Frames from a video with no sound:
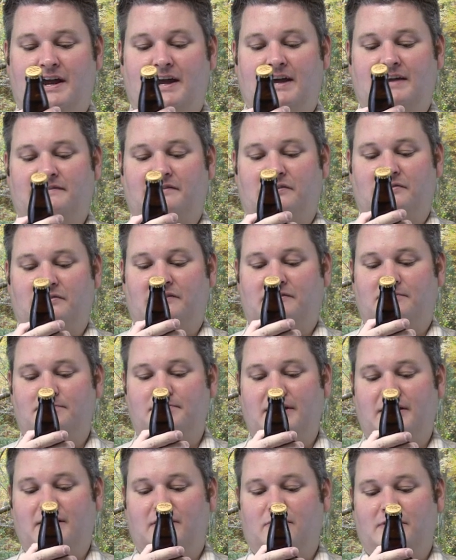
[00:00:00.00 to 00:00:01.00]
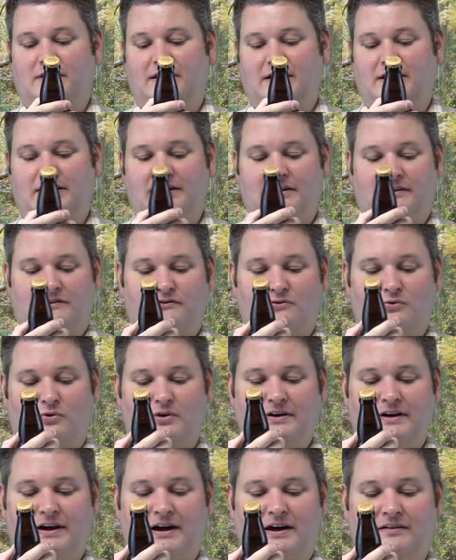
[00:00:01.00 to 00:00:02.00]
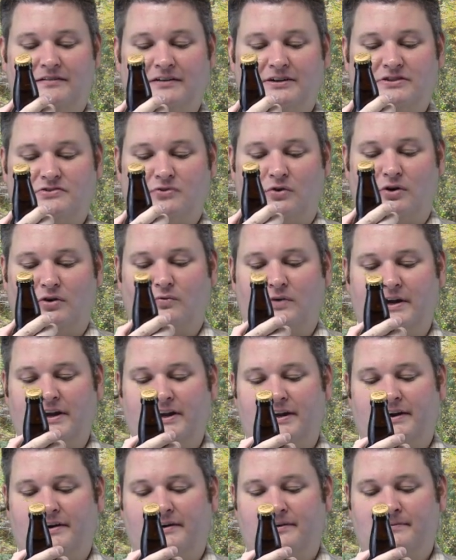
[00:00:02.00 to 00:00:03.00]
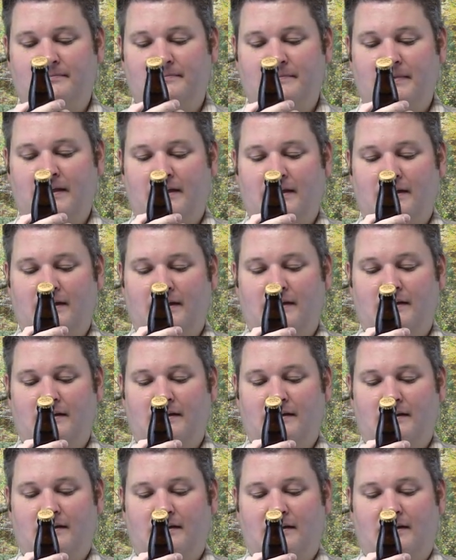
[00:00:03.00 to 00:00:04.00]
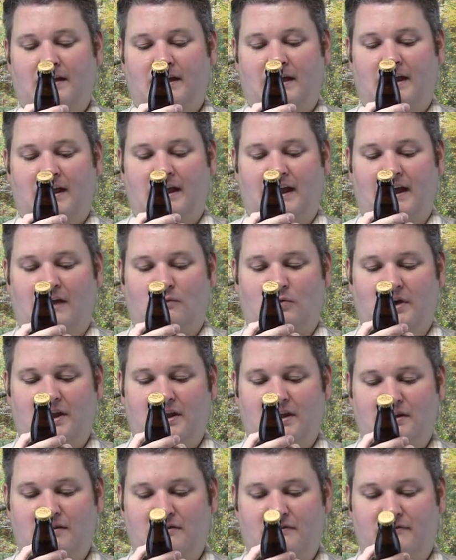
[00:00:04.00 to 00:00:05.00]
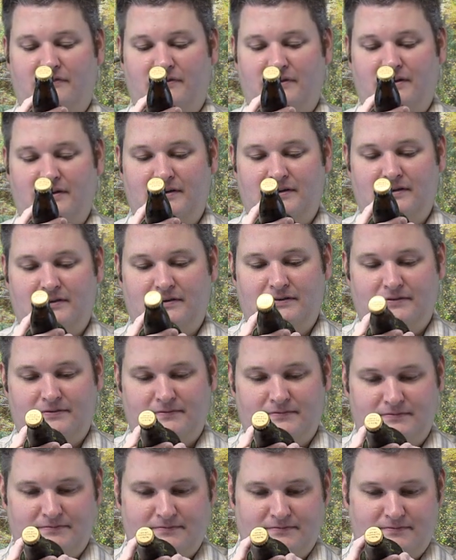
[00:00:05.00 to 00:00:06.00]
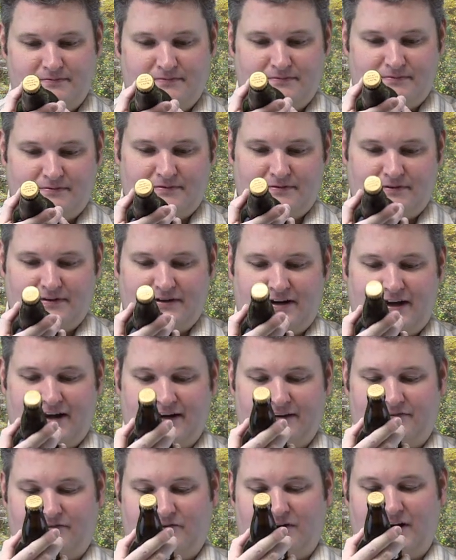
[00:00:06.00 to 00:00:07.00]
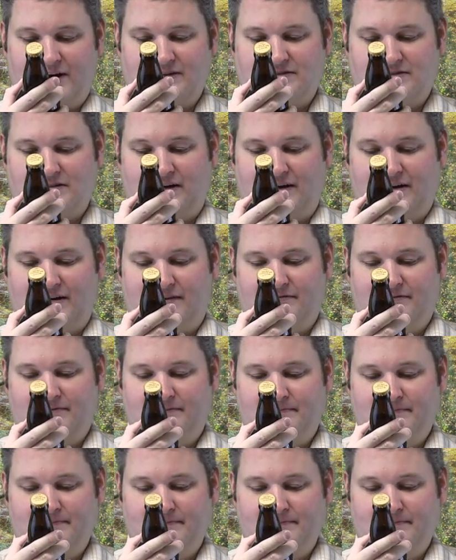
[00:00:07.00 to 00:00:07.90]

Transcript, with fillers: hands on this beer within an extraordinarily short window. And we've kind of scratched off